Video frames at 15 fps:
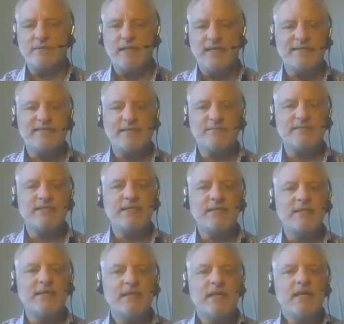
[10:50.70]

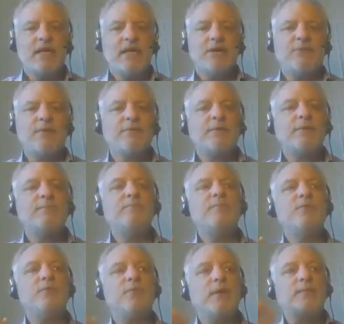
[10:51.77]
SMT, we
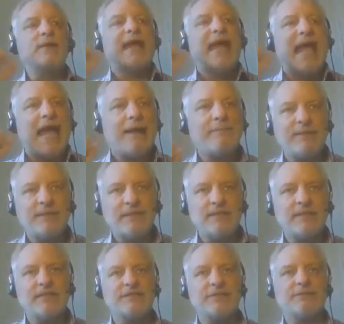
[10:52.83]
remove what would happened
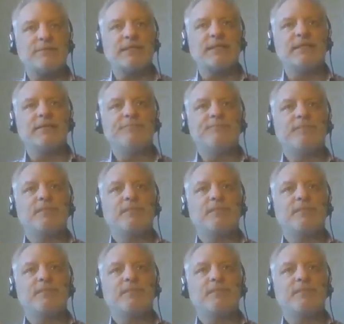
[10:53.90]
is the